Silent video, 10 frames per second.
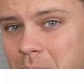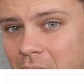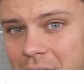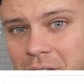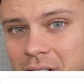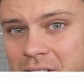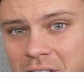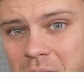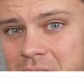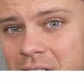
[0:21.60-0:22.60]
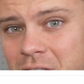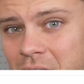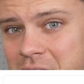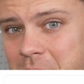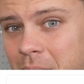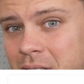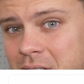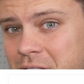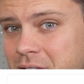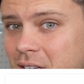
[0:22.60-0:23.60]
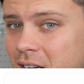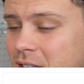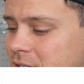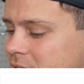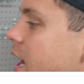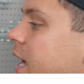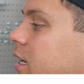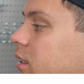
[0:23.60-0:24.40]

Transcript: batteries. Those things are expensive now. And a